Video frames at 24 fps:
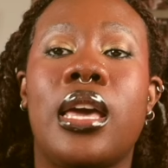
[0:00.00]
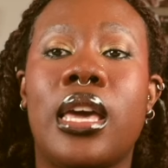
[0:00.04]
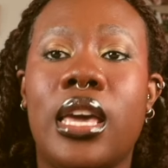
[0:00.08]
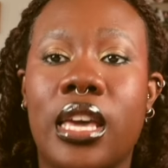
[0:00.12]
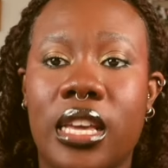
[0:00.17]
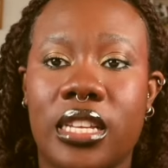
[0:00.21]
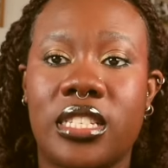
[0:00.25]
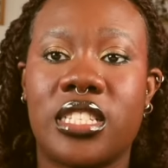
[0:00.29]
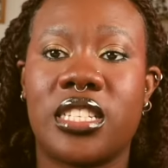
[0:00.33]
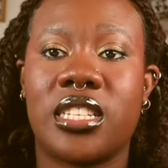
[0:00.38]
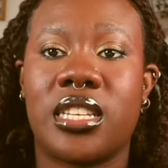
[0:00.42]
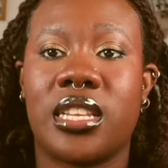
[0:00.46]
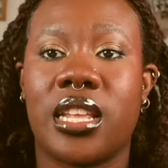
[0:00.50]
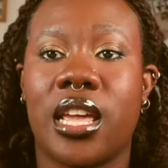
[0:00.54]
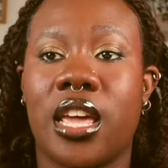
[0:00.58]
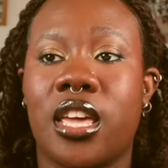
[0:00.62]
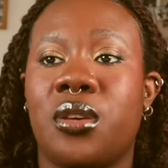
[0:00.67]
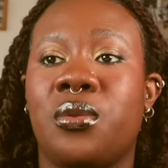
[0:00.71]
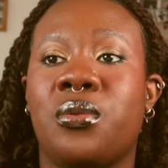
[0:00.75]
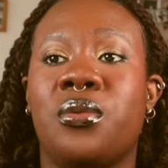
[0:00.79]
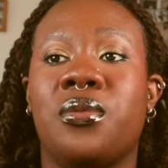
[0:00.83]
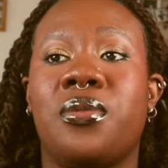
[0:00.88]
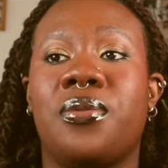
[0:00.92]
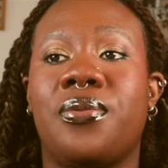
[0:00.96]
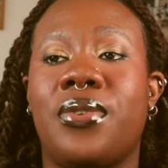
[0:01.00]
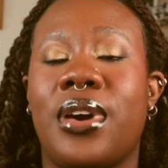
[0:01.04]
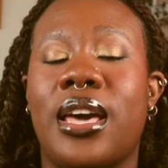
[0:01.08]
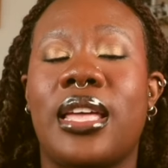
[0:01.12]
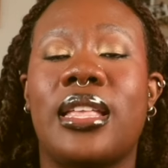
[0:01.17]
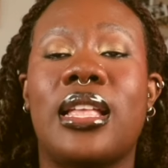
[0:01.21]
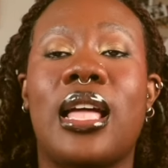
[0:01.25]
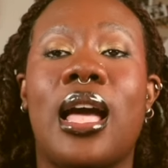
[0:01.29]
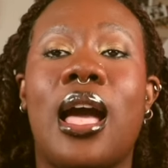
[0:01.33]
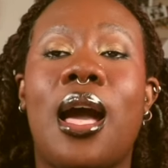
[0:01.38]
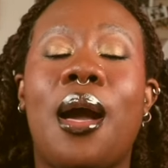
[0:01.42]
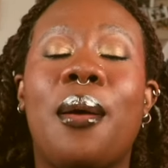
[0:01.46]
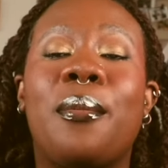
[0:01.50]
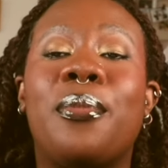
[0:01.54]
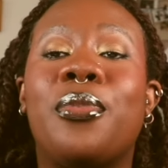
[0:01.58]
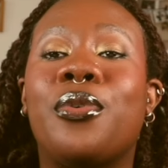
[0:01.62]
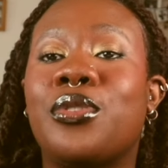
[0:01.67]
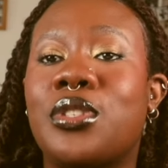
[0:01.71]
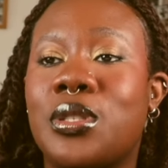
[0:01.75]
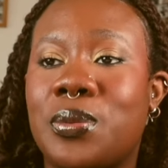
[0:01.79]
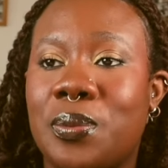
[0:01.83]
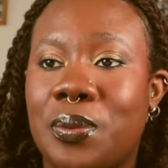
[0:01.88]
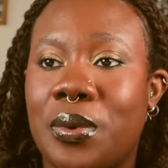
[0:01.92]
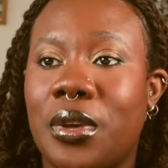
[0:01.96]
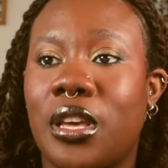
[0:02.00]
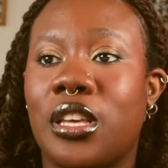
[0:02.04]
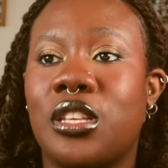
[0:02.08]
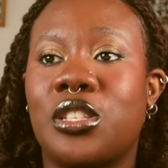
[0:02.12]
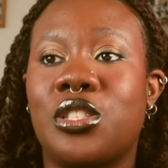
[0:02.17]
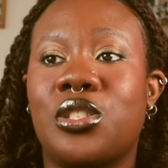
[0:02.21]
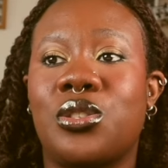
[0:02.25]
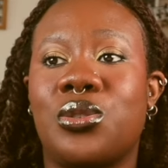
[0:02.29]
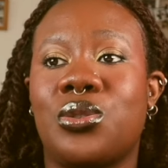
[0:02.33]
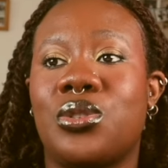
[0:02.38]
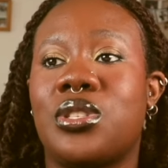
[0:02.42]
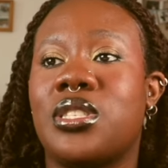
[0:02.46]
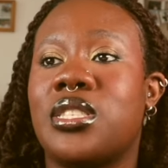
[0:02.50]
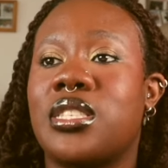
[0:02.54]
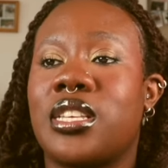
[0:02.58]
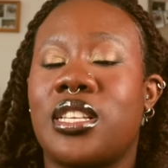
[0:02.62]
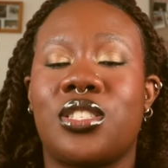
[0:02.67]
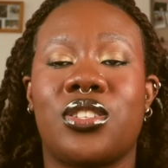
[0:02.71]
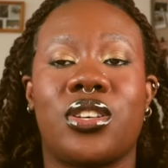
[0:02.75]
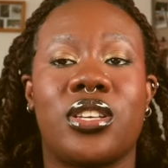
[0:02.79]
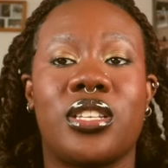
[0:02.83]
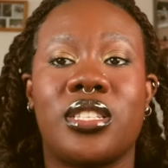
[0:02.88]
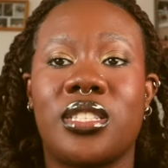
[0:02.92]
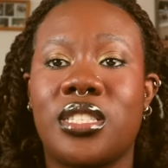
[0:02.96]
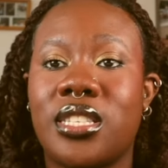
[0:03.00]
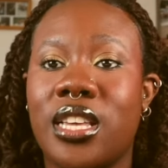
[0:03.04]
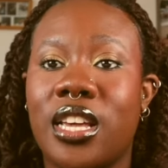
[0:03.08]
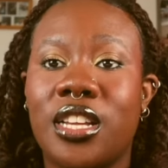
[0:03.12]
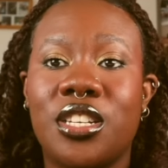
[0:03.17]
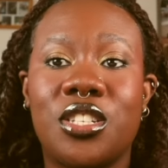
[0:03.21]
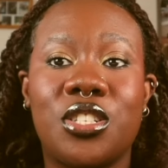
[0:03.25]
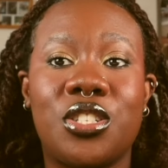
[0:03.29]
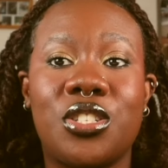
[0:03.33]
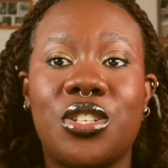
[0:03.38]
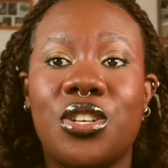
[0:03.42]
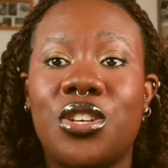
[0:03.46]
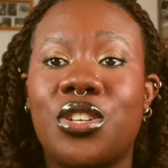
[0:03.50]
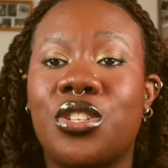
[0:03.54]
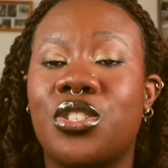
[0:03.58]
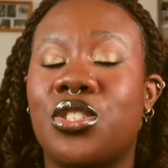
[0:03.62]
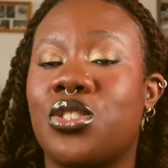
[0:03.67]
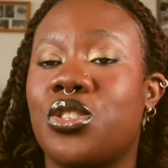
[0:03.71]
Each day you will find ample space to set your intentions,